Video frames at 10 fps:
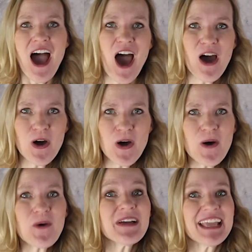
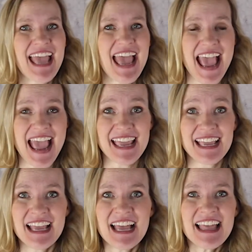Okay,
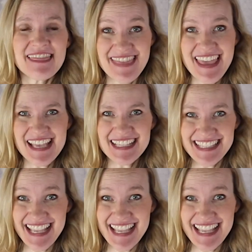this